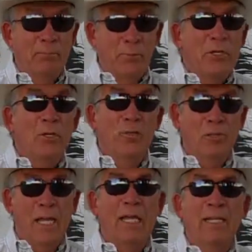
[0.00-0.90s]

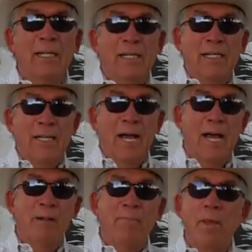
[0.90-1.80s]
producing,
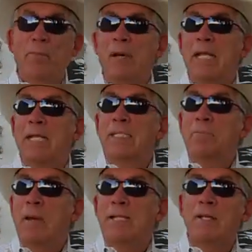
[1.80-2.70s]
but he
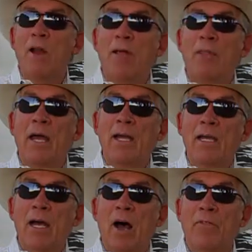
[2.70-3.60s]
spends it on
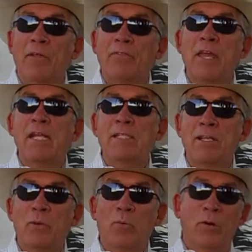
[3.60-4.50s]
the things
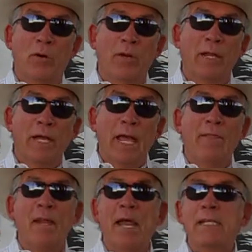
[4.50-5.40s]
of the world.
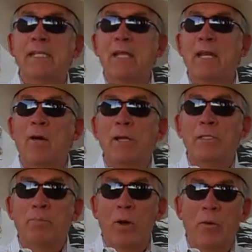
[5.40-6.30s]
And the next thing you know,
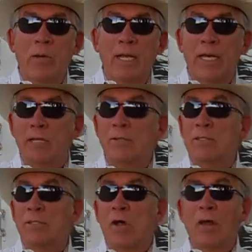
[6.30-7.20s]
he's broke and he
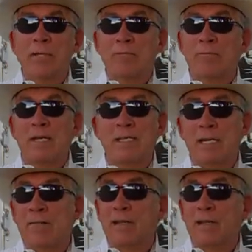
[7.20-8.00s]
loses all his friends and